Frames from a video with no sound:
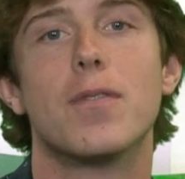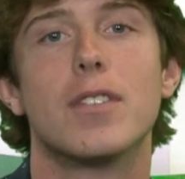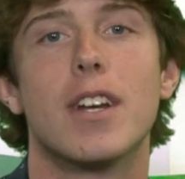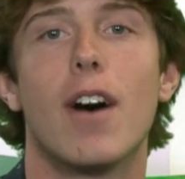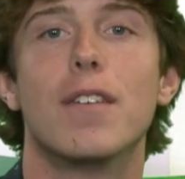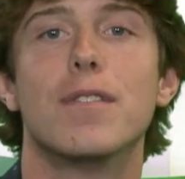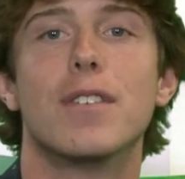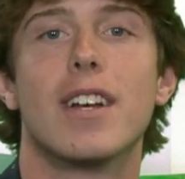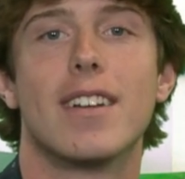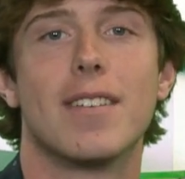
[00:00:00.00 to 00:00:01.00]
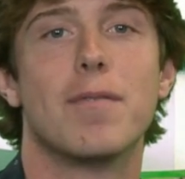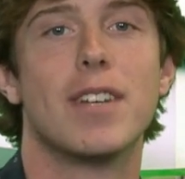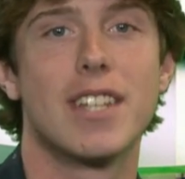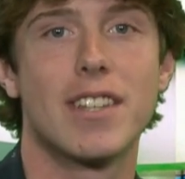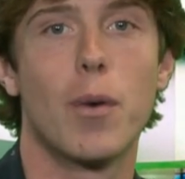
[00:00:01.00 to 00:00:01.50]
To, uh,
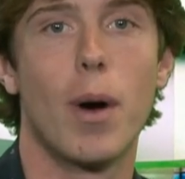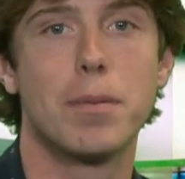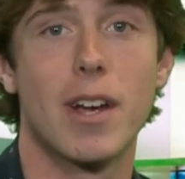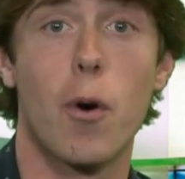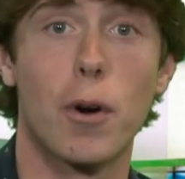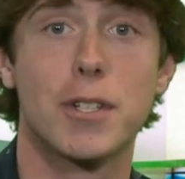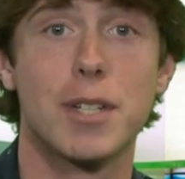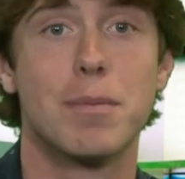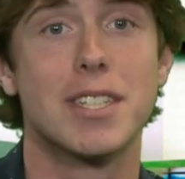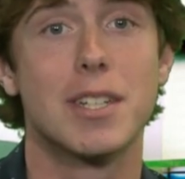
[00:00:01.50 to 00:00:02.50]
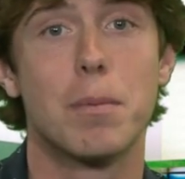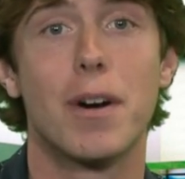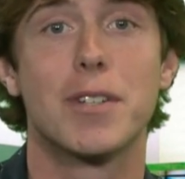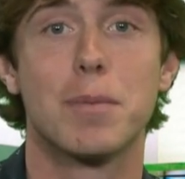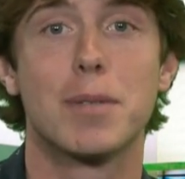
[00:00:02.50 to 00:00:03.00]
visit their website or see Mrs.
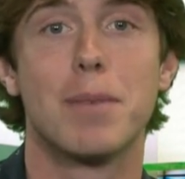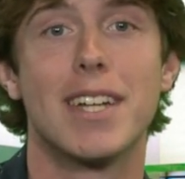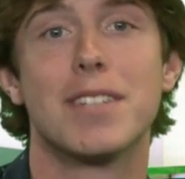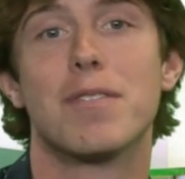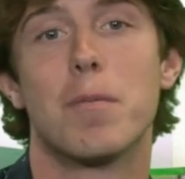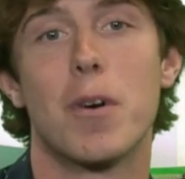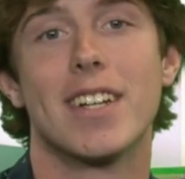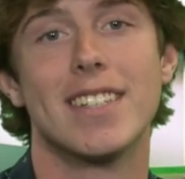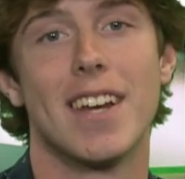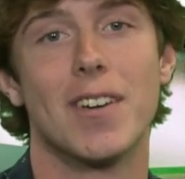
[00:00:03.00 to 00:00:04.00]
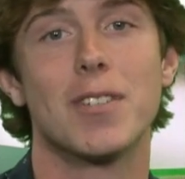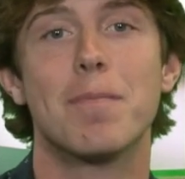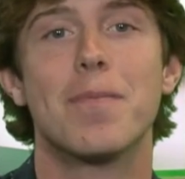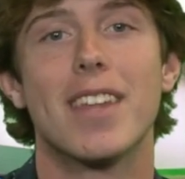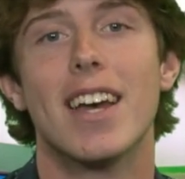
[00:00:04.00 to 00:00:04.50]
DeBlois and Miss Mason for more details.
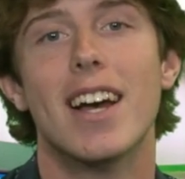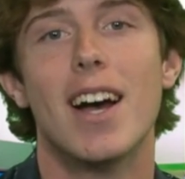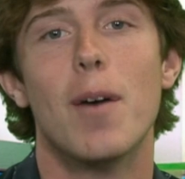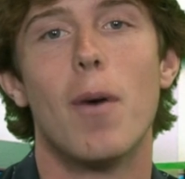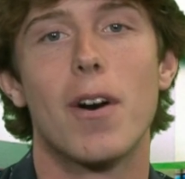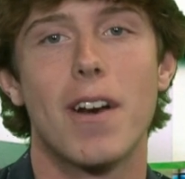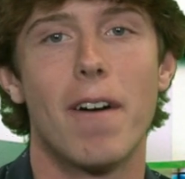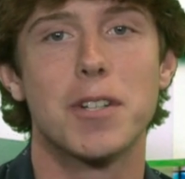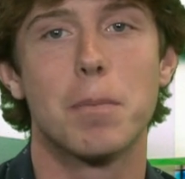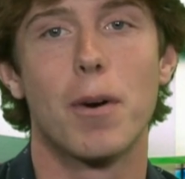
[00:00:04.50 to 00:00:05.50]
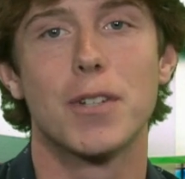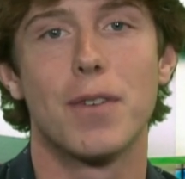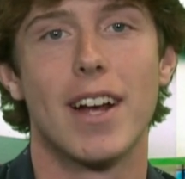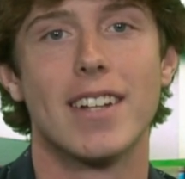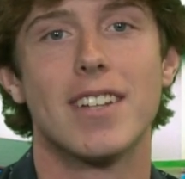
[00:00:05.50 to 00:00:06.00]
While college sports
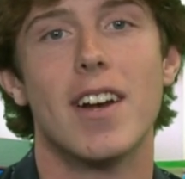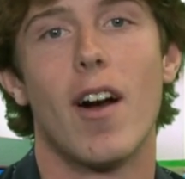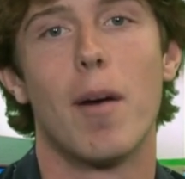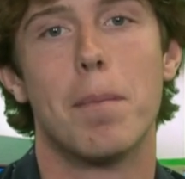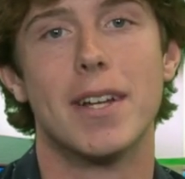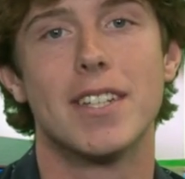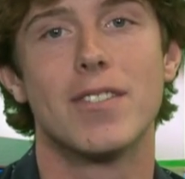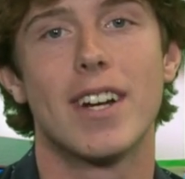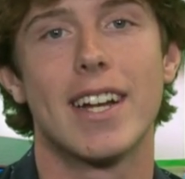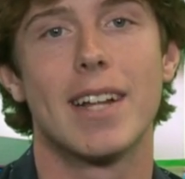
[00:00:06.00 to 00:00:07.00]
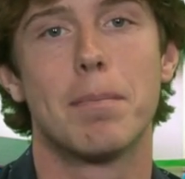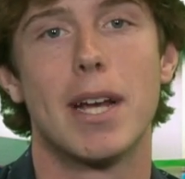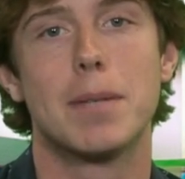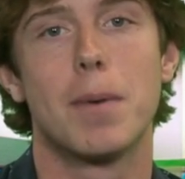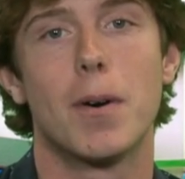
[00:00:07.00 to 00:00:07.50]
fans are busy looking at
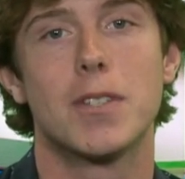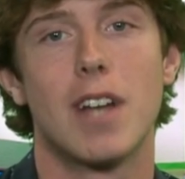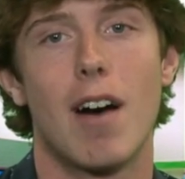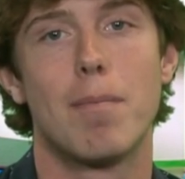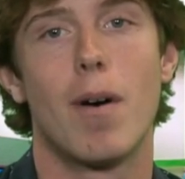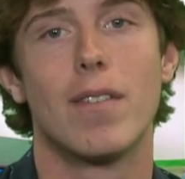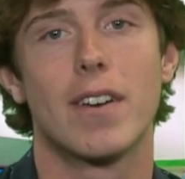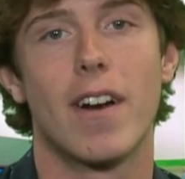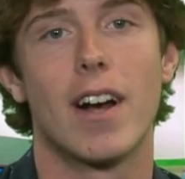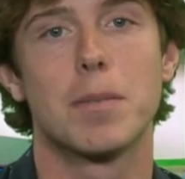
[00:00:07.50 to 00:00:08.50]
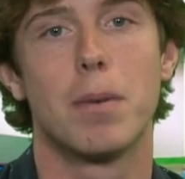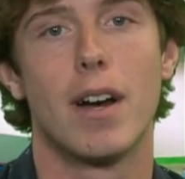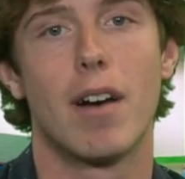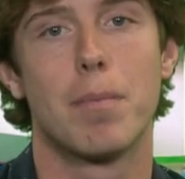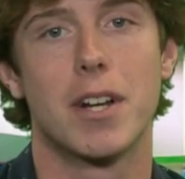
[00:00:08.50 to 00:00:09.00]
baseball, softball, and lacrosse
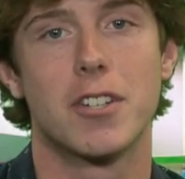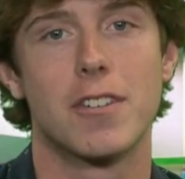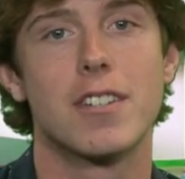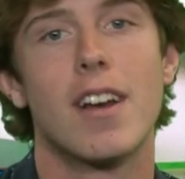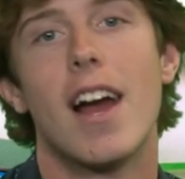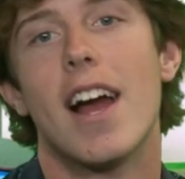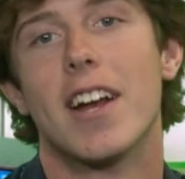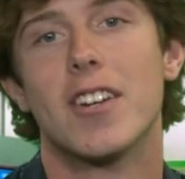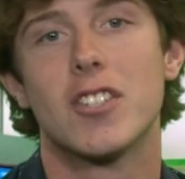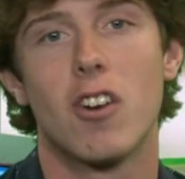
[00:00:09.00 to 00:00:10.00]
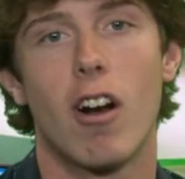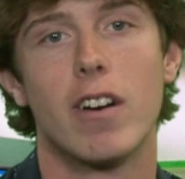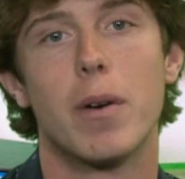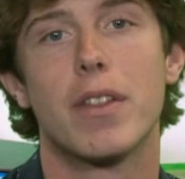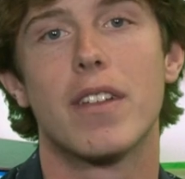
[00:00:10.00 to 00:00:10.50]
playoff pictures, here's
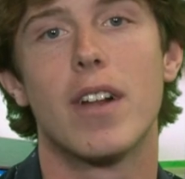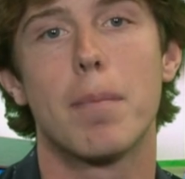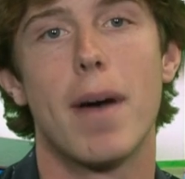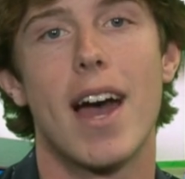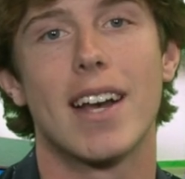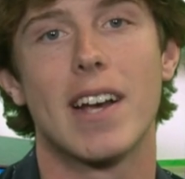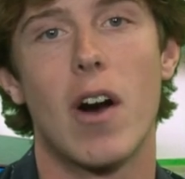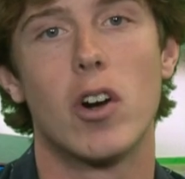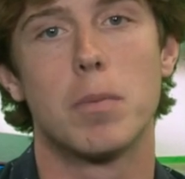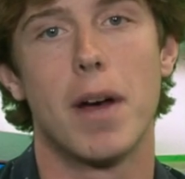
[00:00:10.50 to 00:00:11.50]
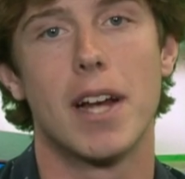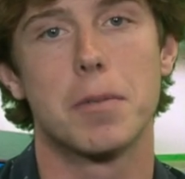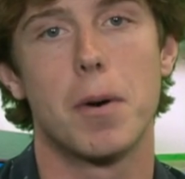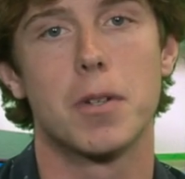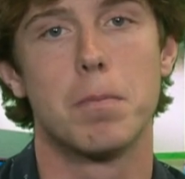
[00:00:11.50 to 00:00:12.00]
Charlie with a look back at college
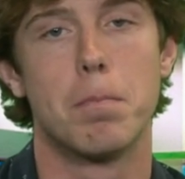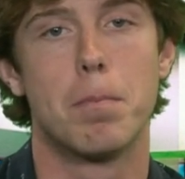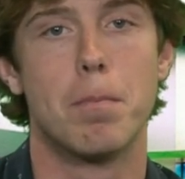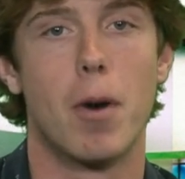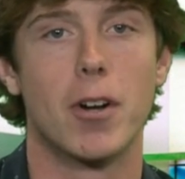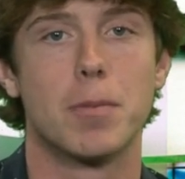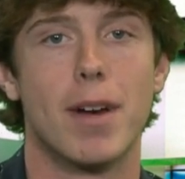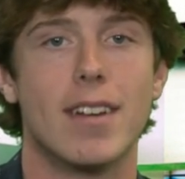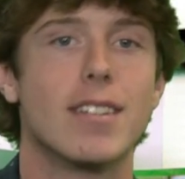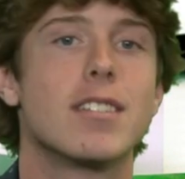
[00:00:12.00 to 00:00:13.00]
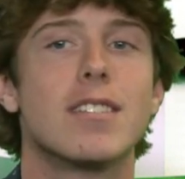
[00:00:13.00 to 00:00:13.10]
basketball's March Madness.